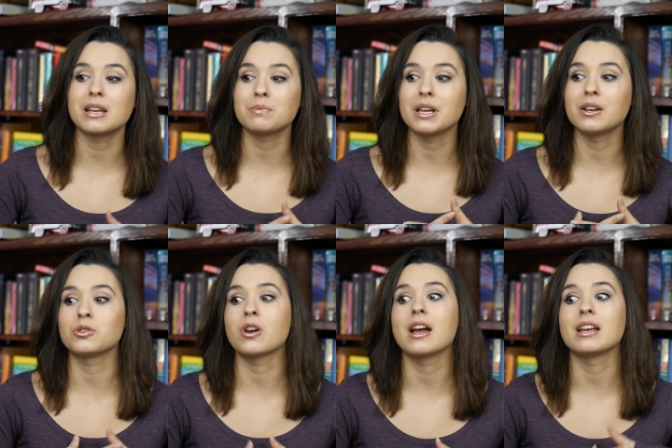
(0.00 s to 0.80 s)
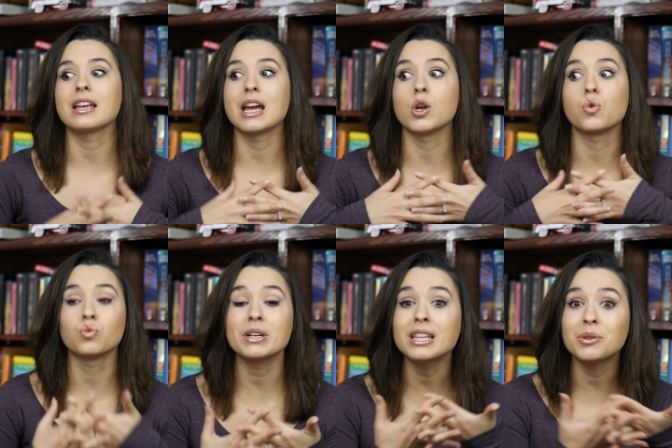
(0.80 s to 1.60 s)
that I plan on trying again
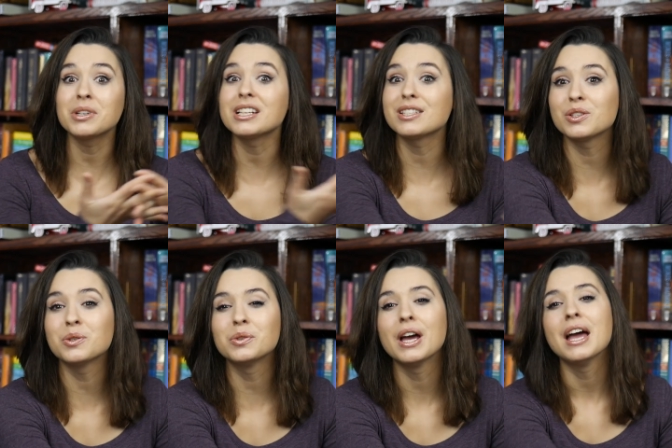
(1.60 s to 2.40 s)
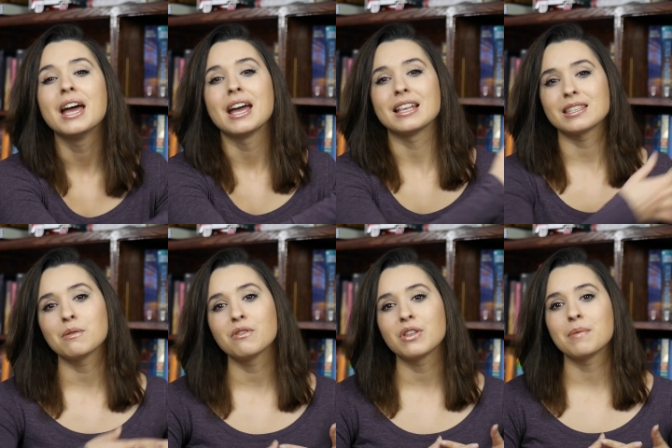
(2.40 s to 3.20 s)
really, really soon, and
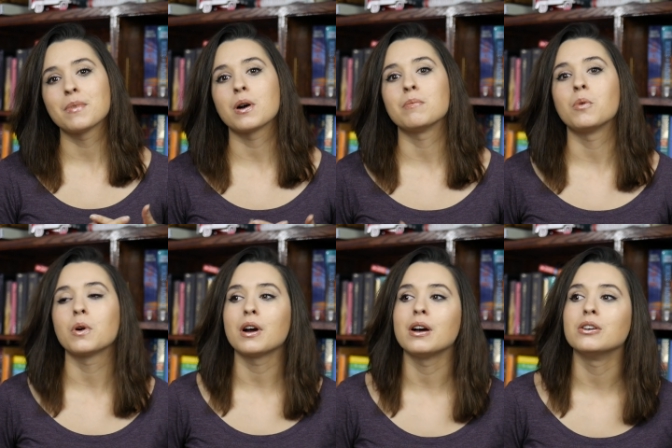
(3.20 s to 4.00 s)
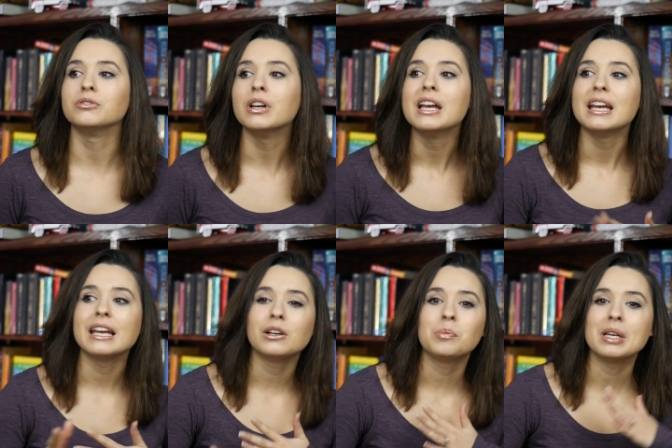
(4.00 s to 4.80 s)
some of them are more of,
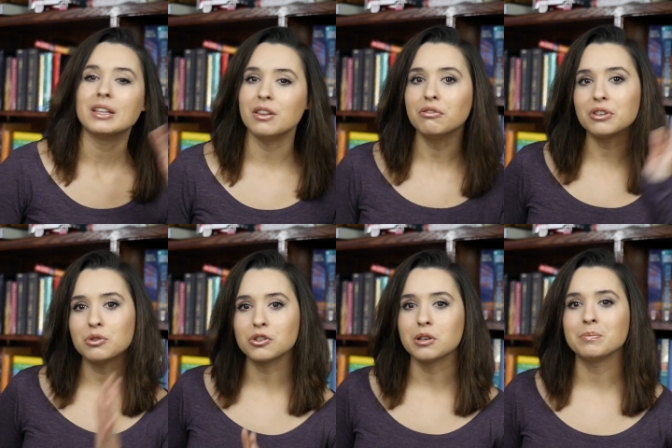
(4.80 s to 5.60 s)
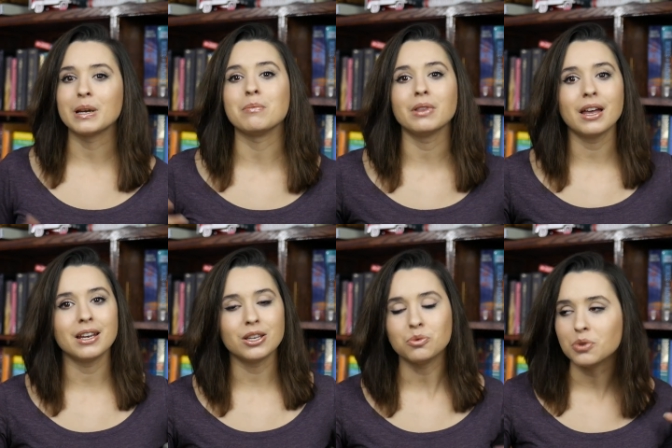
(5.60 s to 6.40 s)
it'll be in the future, but I'm
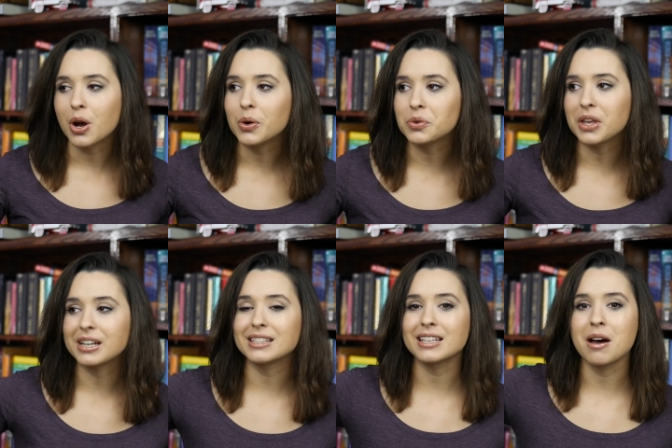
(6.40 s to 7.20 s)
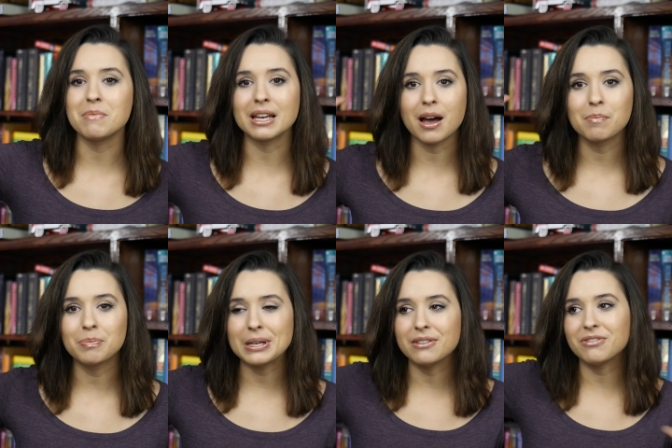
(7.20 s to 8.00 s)
letting you know that it's coming
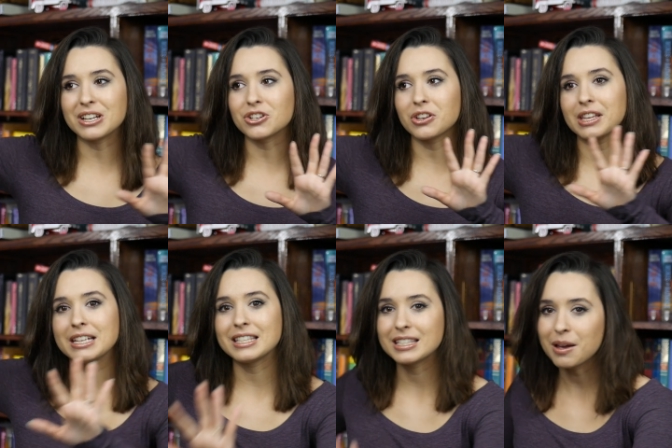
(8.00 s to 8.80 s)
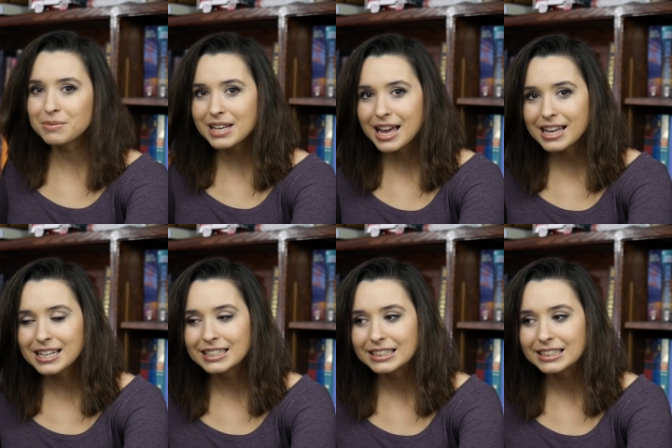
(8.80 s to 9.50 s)
up eventually someday.